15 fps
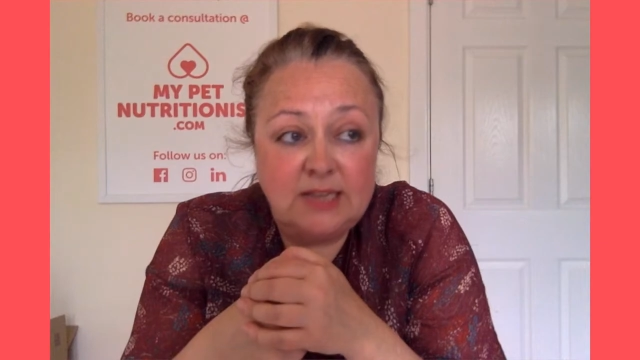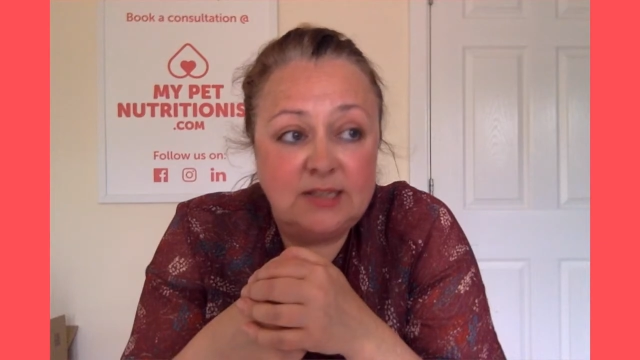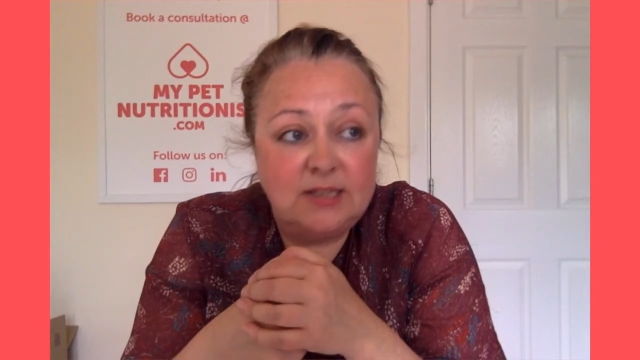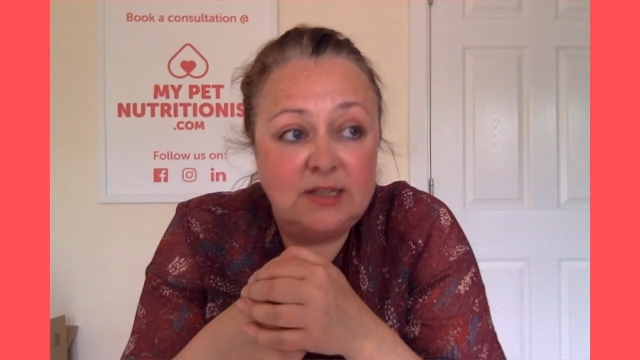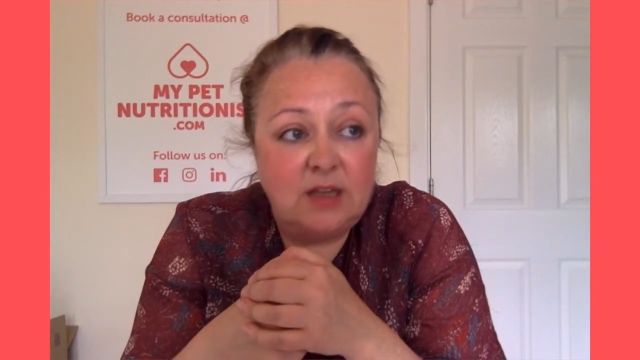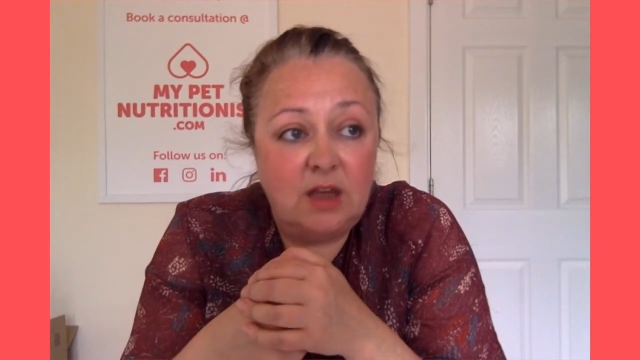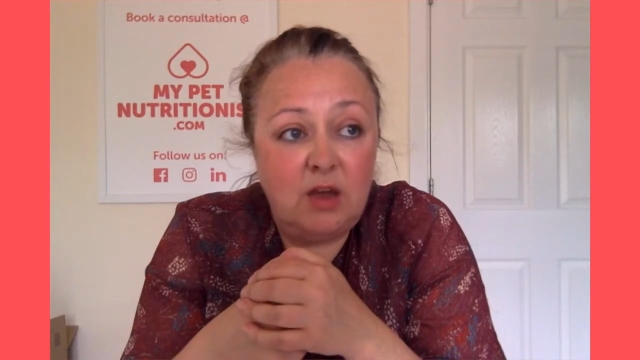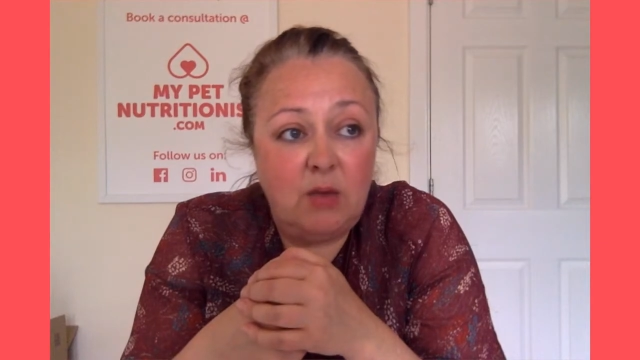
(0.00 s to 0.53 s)

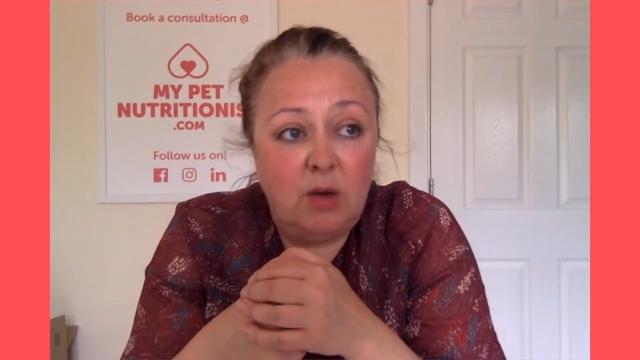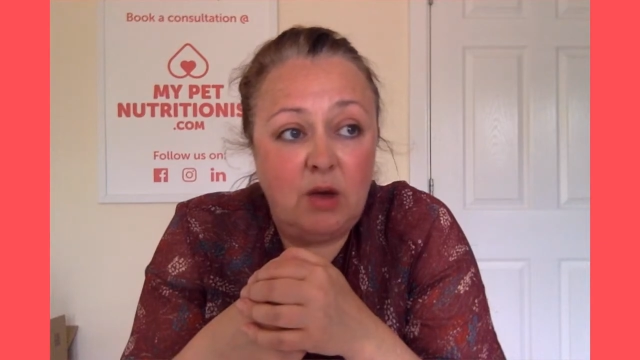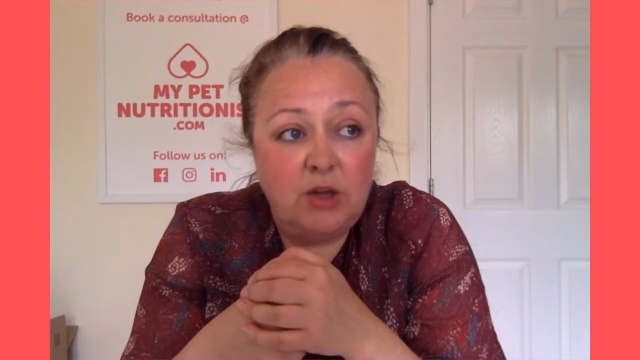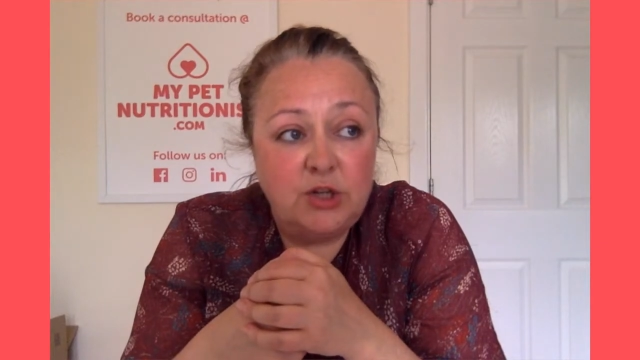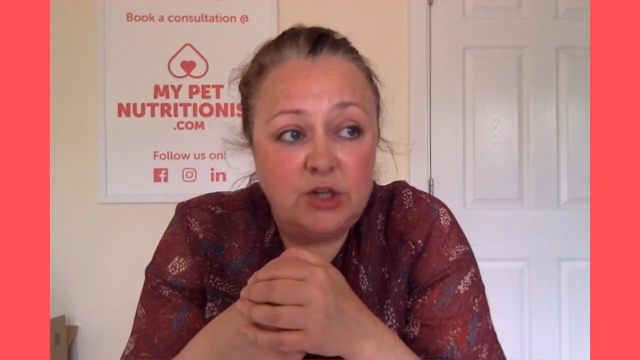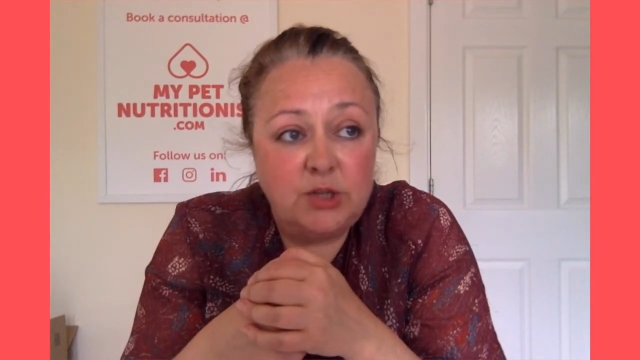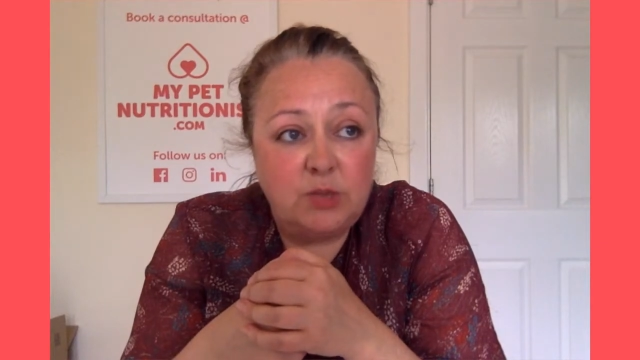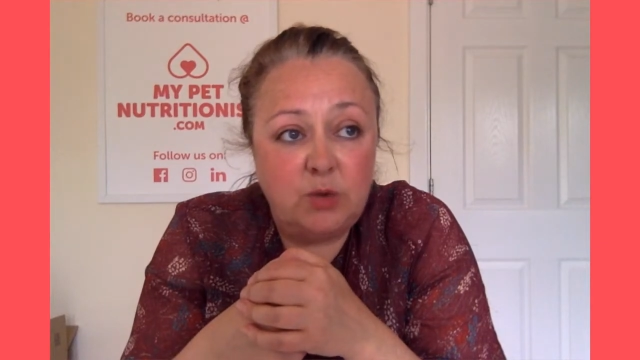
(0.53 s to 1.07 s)
so I
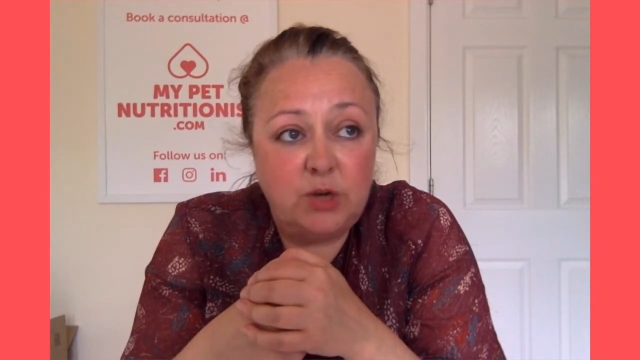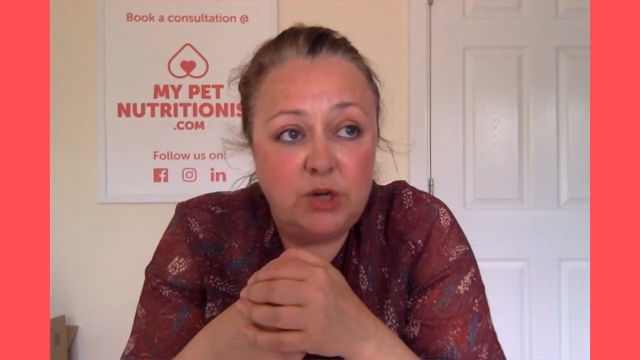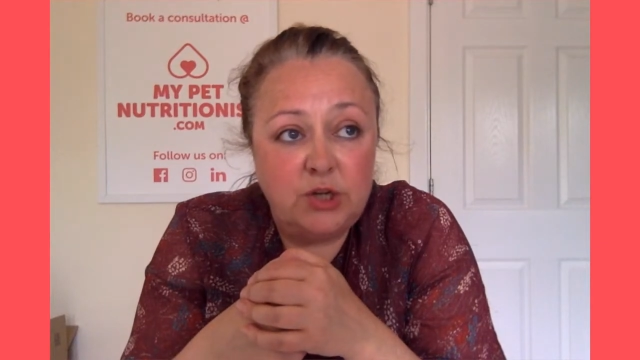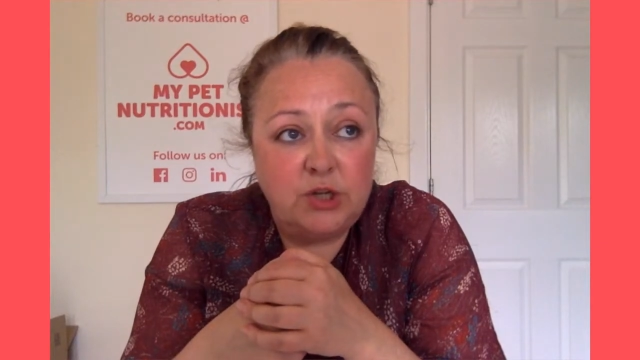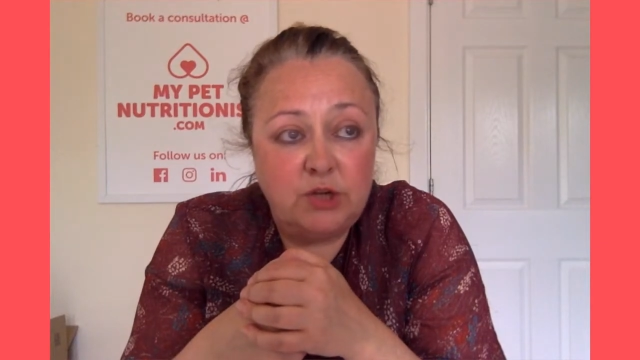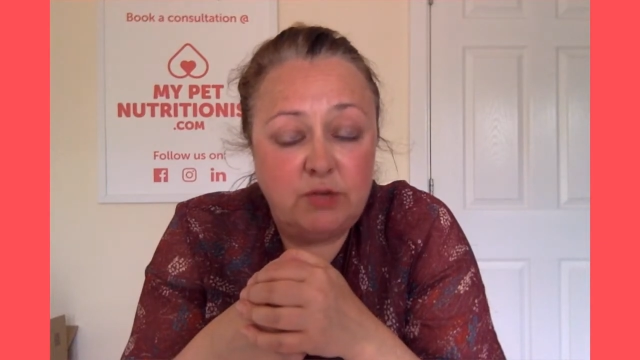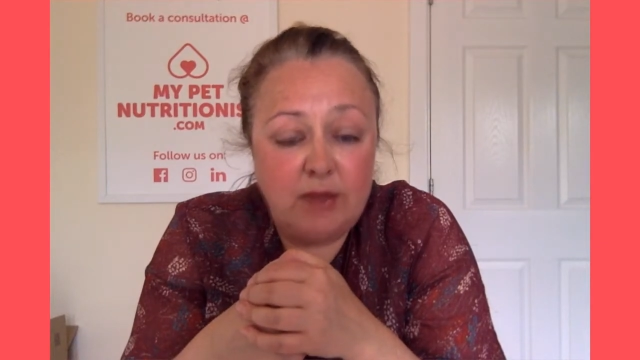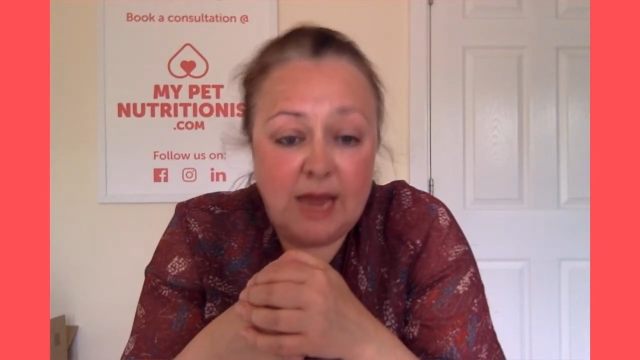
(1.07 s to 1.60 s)
just want you to
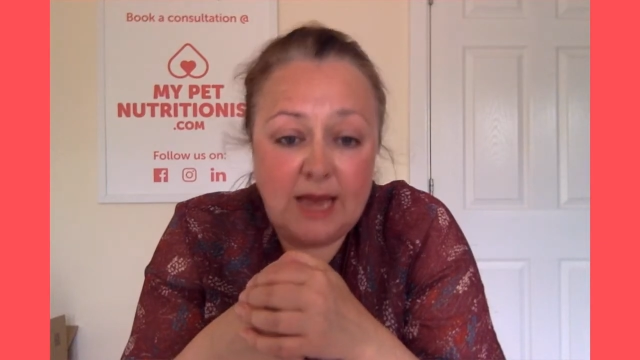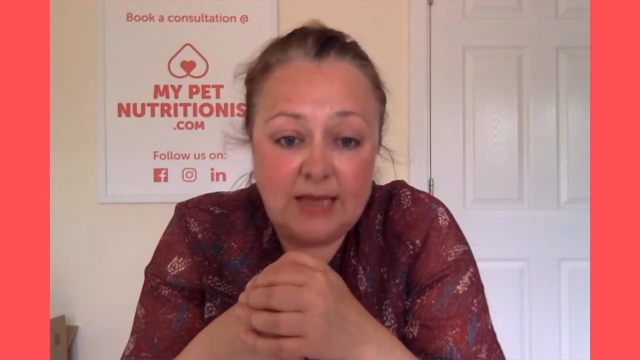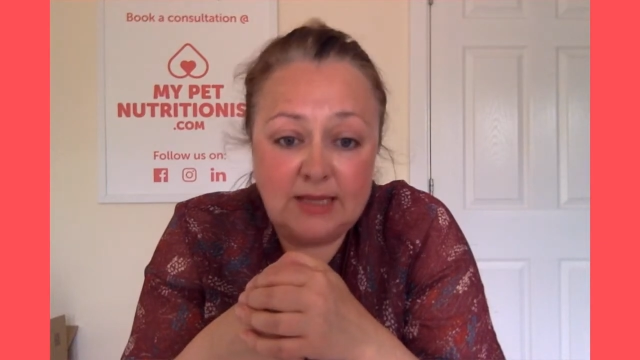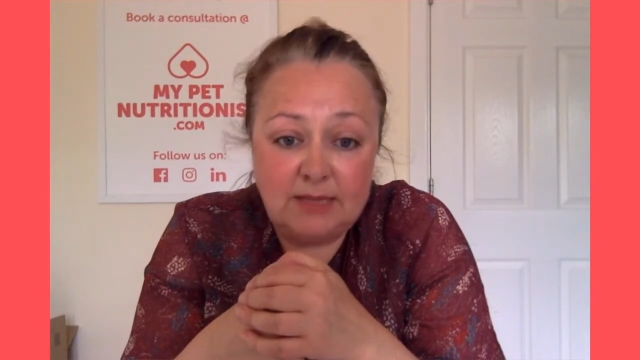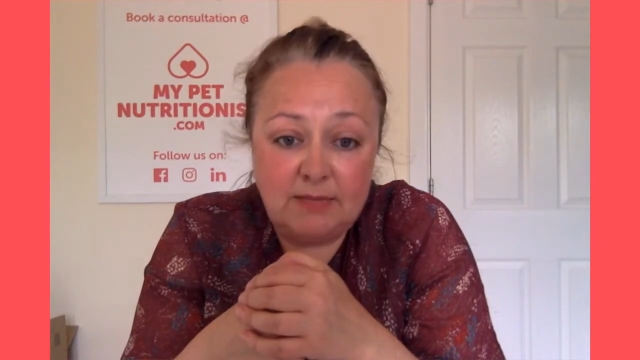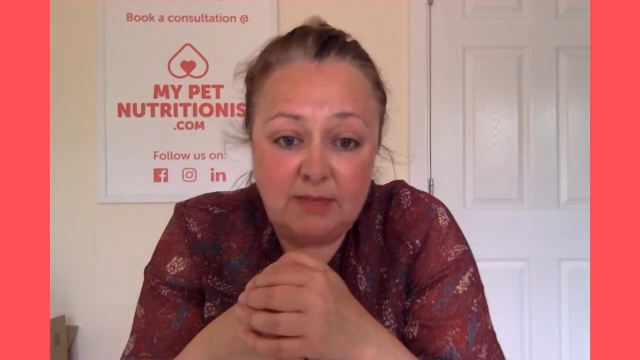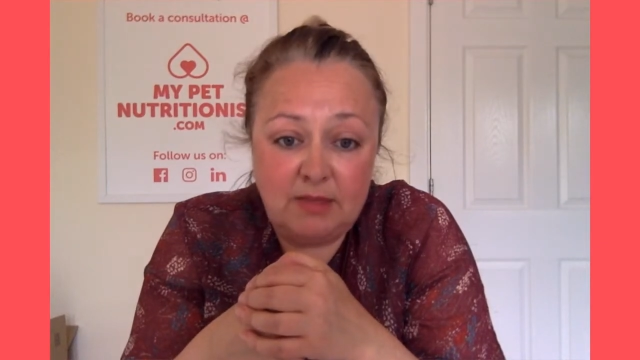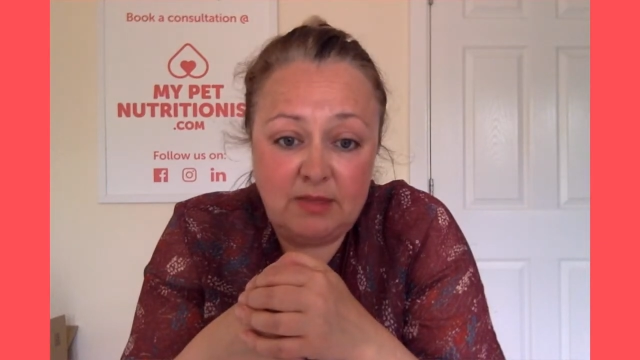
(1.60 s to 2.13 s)
create
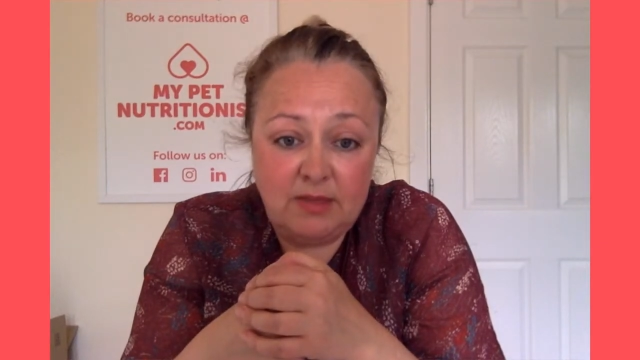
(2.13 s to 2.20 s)
something